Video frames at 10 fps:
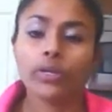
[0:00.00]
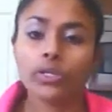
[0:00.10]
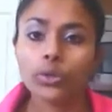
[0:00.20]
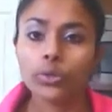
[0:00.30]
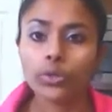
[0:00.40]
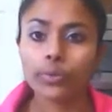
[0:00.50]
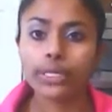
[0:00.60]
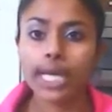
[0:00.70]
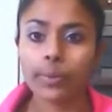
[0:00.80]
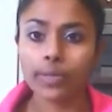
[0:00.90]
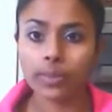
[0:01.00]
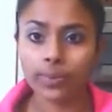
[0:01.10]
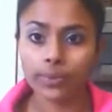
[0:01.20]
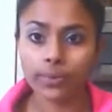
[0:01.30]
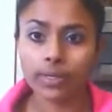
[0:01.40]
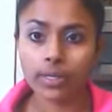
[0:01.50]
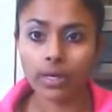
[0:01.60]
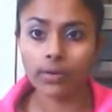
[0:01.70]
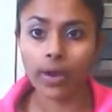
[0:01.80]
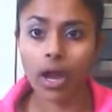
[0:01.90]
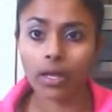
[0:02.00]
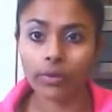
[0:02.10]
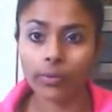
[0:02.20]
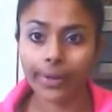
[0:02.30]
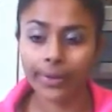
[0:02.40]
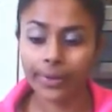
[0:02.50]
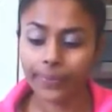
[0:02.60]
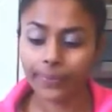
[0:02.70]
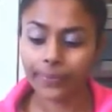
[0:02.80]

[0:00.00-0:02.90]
2 to 3 tablespoons of olive oil.